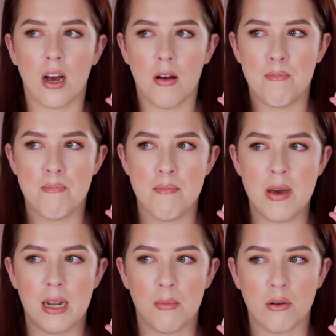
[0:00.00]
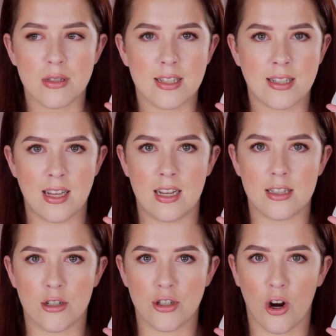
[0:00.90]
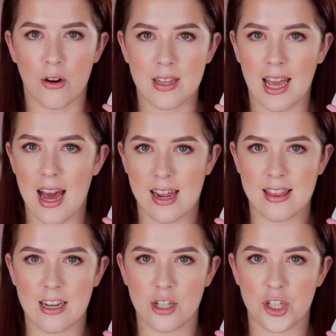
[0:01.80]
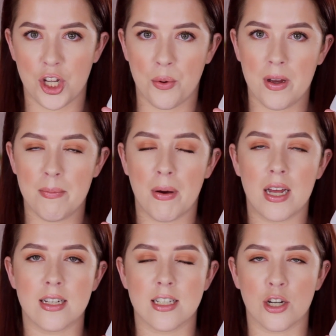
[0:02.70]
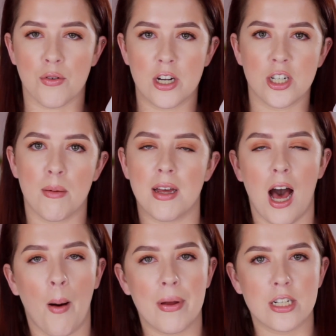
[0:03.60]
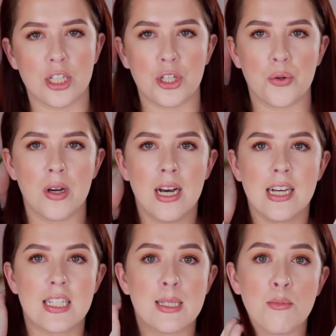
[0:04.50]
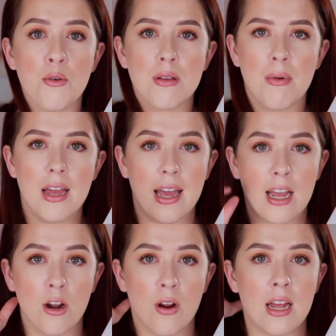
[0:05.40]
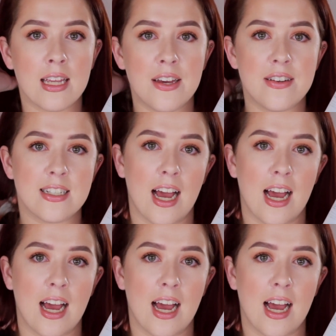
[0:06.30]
a minimal scent. There's hardly anything to it, but it does a great job at helping to smoothen my hair and give it